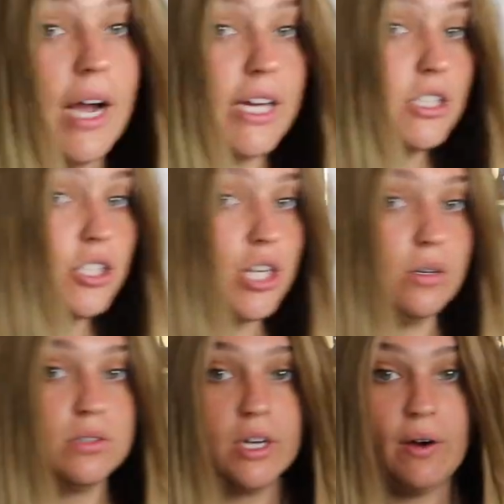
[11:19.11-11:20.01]
I
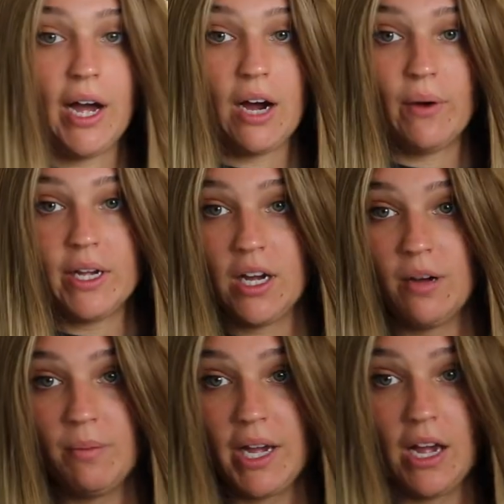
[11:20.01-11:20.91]
don't know how I
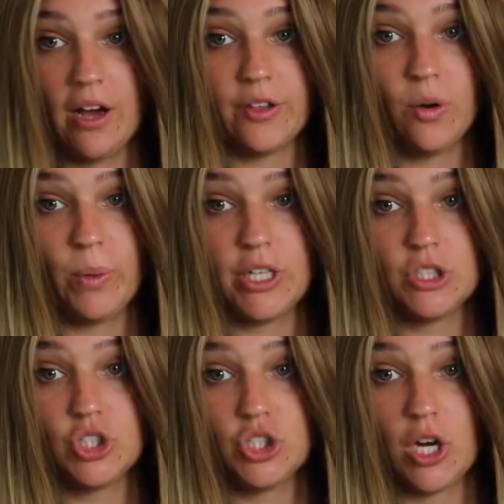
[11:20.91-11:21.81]
cut my other wig
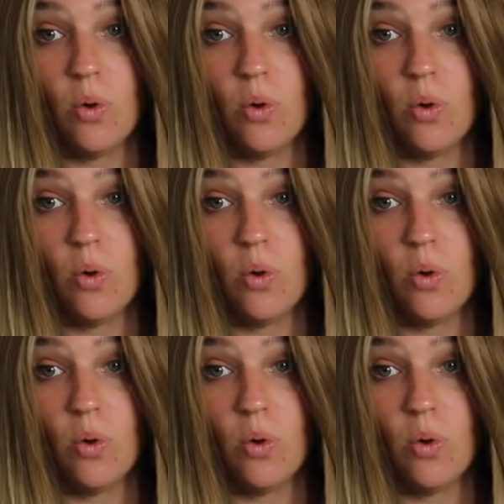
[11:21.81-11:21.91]
so